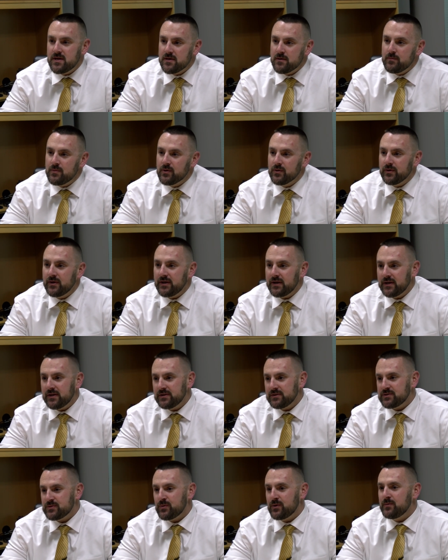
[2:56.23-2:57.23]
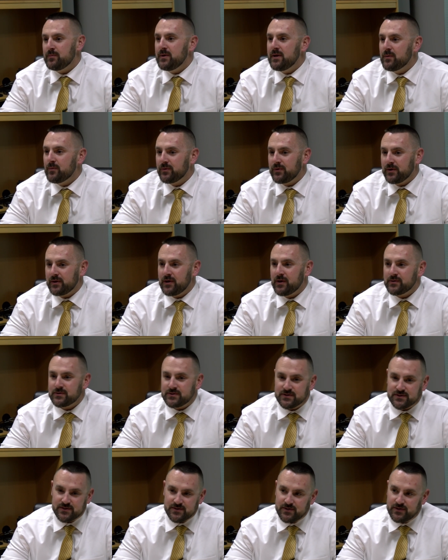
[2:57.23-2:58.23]
in the building and enjoyed being with their
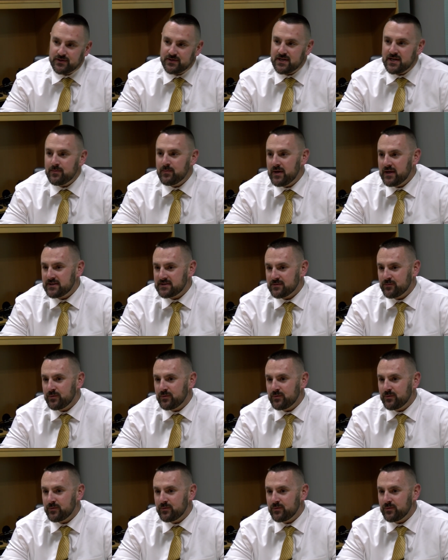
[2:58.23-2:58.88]
coaches and their teammates.